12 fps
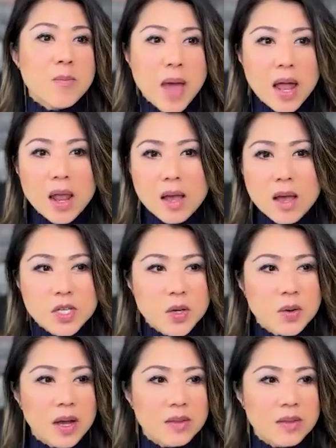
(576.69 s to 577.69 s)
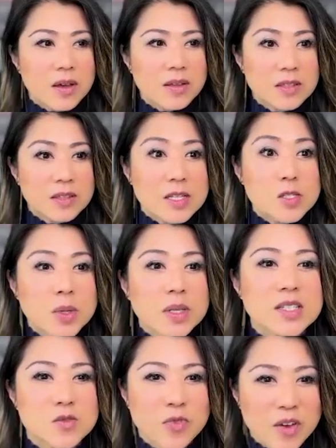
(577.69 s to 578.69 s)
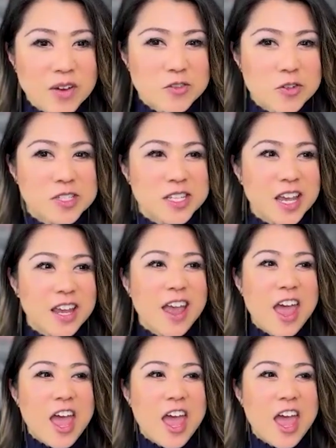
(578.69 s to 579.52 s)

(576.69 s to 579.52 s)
Palo Alto, I thought this one is very interesting.